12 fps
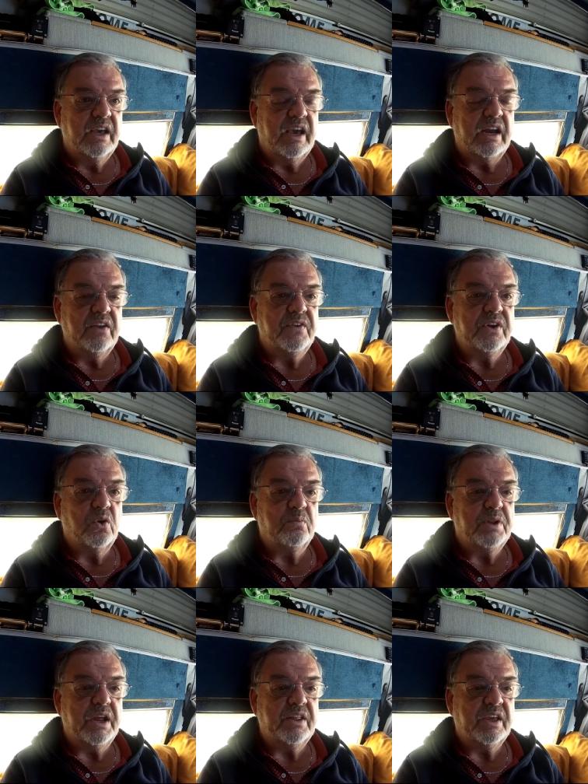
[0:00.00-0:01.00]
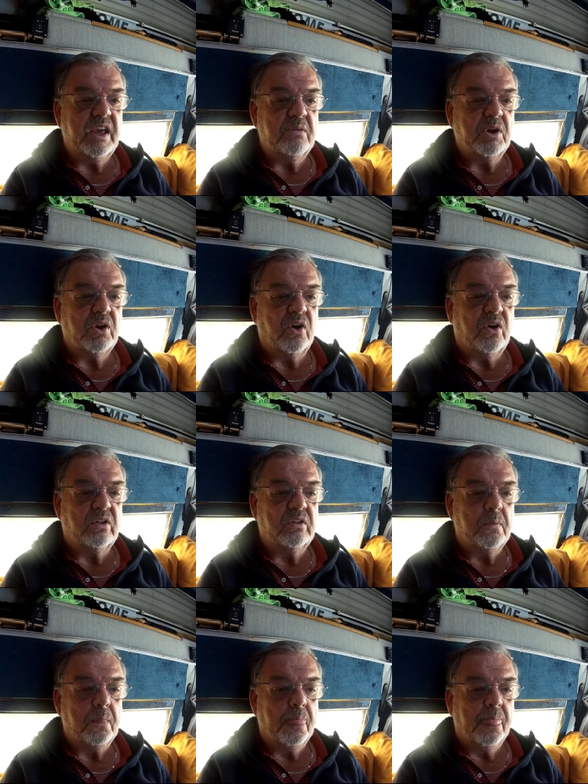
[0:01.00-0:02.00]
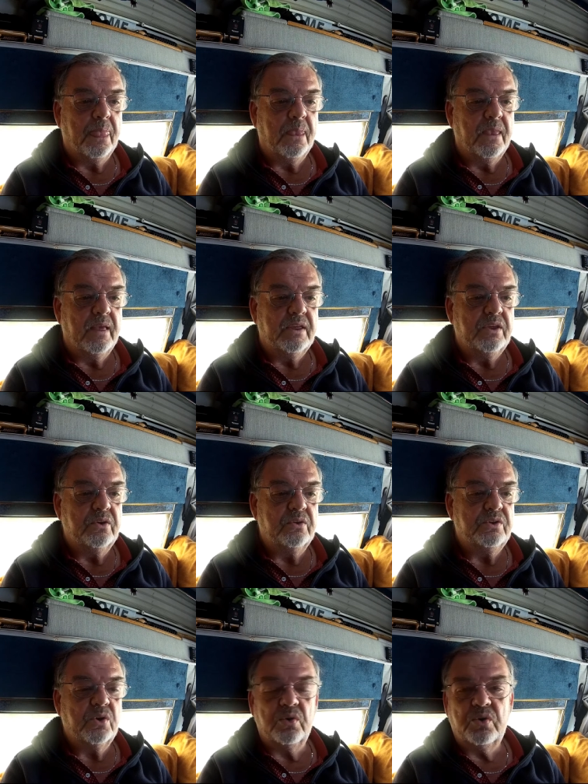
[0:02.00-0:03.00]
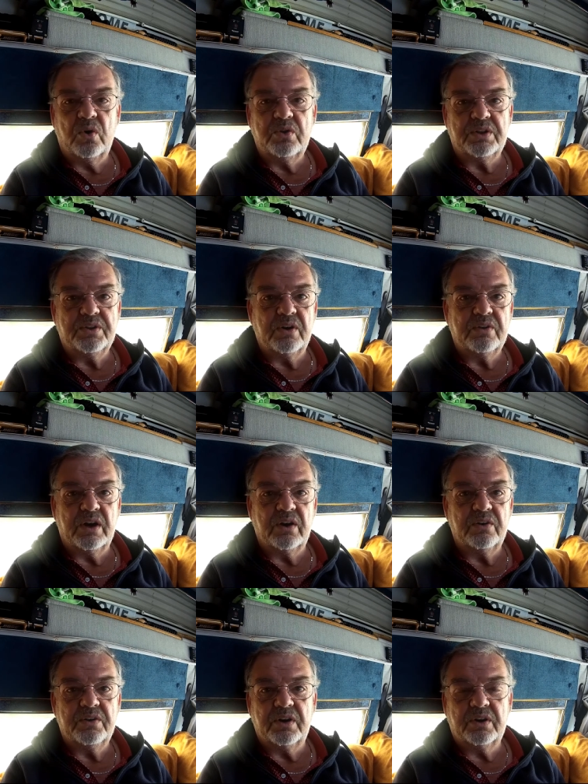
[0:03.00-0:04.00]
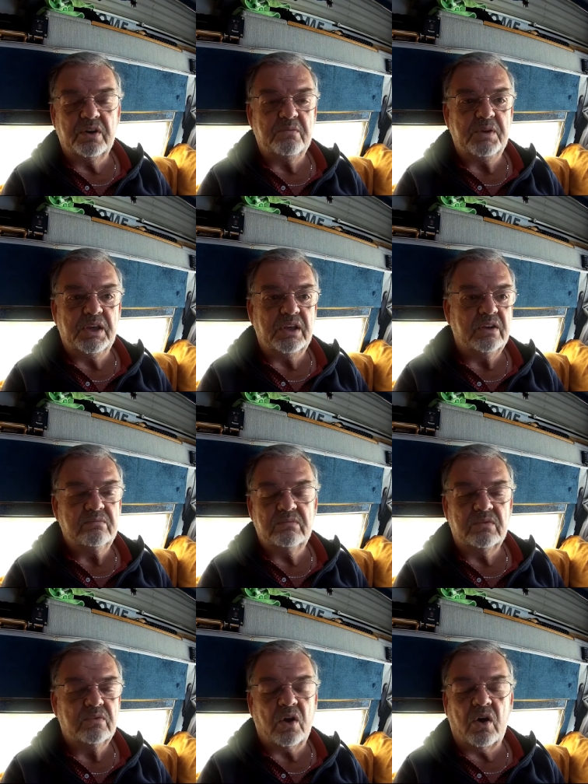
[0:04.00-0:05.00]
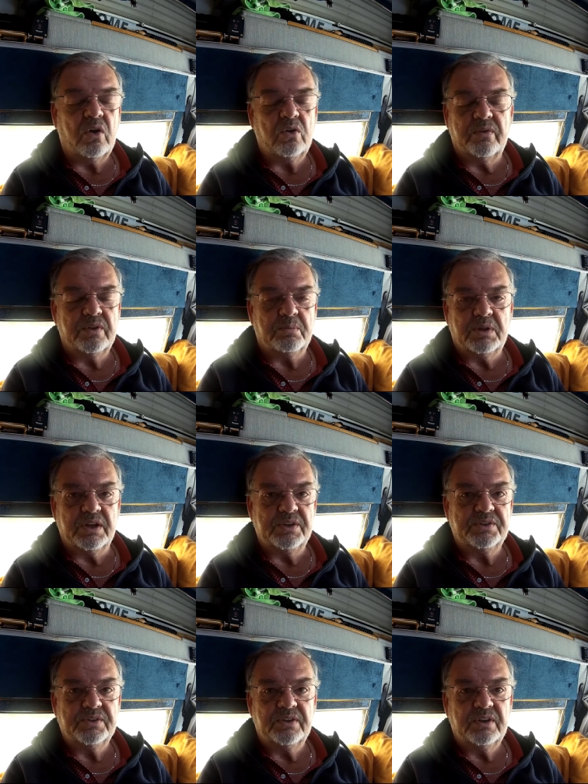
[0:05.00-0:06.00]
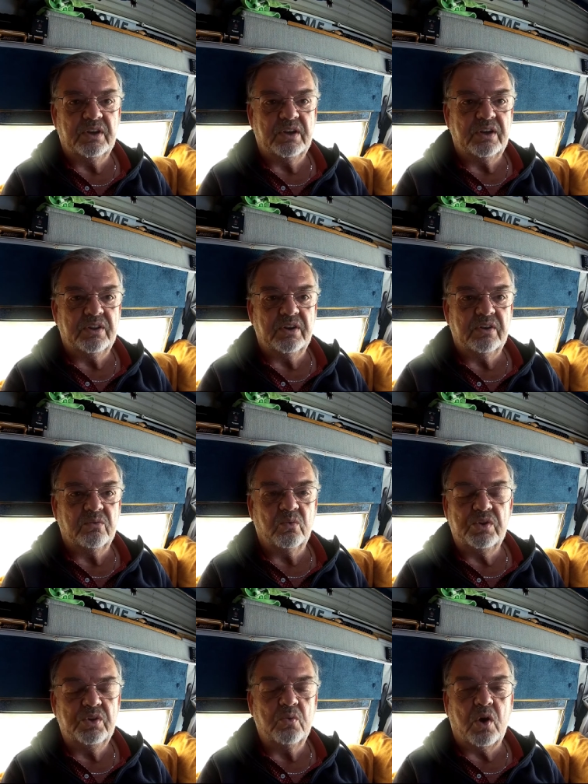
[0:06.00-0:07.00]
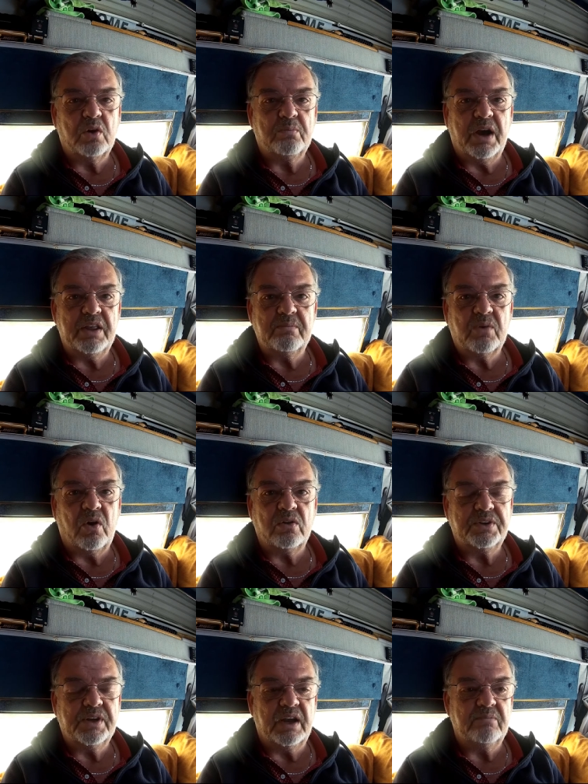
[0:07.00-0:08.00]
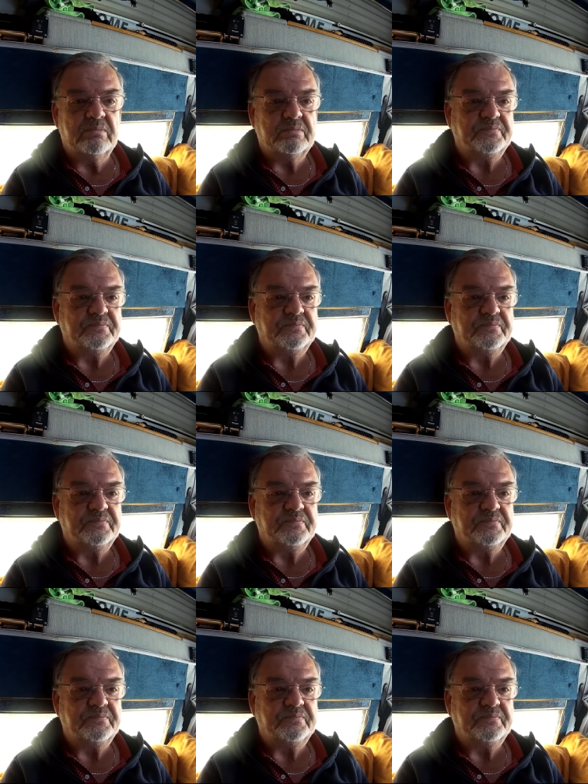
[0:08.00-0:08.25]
And if you don't play the game at all, you don't know that they're there. There could be all over the place. Uh, you walk by them all the time.